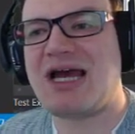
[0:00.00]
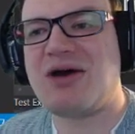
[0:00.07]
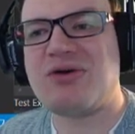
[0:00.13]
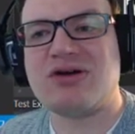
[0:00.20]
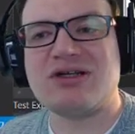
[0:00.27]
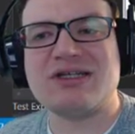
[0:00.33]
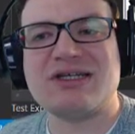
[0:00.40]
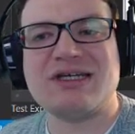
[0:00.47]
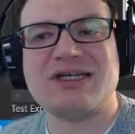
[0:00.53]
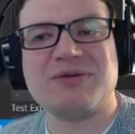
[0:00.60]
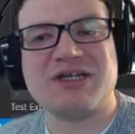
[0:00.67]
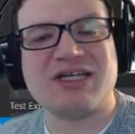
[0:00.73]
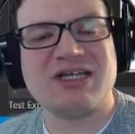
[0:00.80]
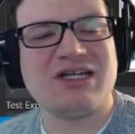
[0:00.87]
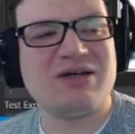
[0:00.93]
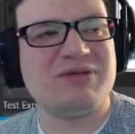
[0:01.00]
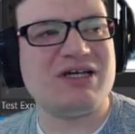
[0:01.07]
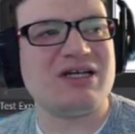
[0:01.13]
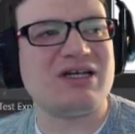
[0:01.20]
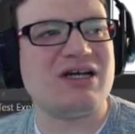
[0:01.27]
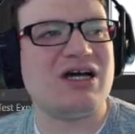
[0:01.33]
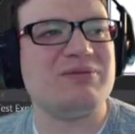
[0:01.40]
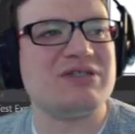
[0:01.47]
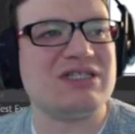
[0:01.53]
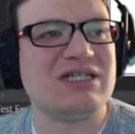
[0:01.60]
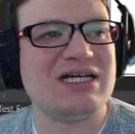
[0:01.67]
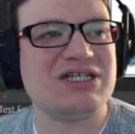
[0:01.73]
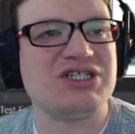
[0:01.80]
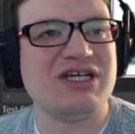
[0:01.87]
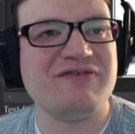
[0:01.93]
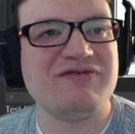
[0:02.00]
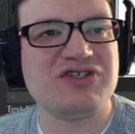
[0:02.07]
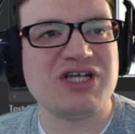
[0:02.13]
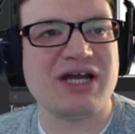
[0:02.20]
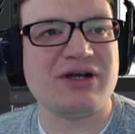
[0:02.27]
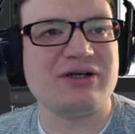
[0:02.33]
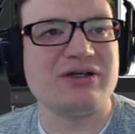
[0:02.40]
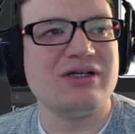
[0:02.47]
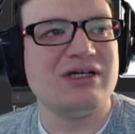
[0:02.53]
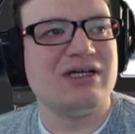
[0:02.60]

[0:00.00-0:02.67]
out on GitHub at github.com/devchatter.